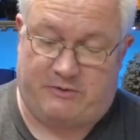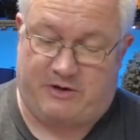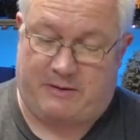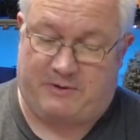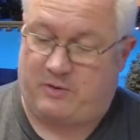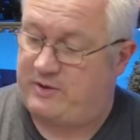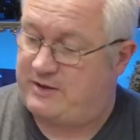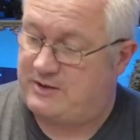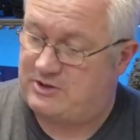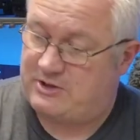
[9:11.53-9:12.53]
a couple of quid
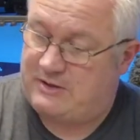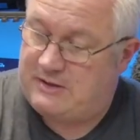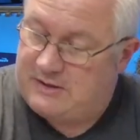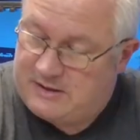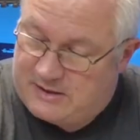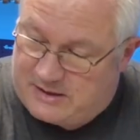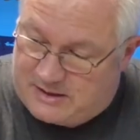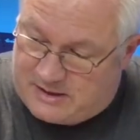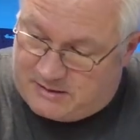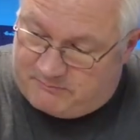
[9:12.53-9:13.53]
each.
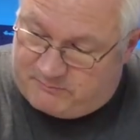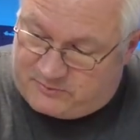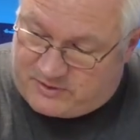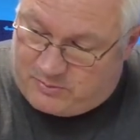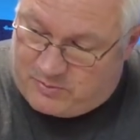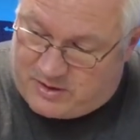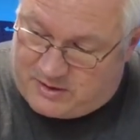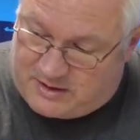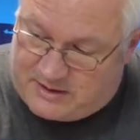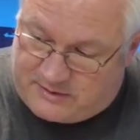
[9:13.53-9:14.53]

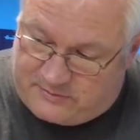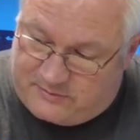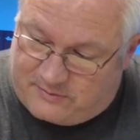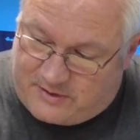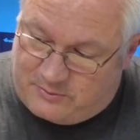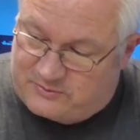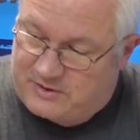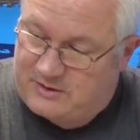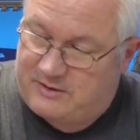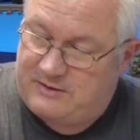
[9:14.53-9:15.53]
So, yeah, those
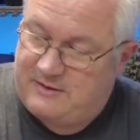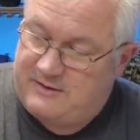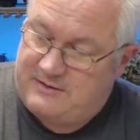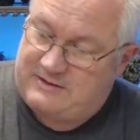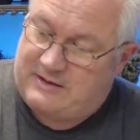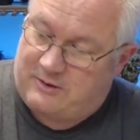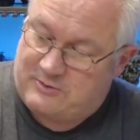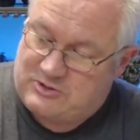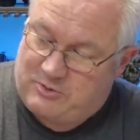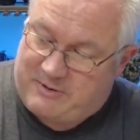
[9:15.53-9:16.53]
didn't look
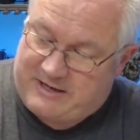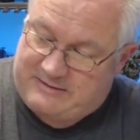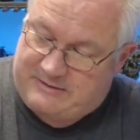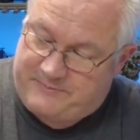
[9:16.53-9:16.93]
too bad.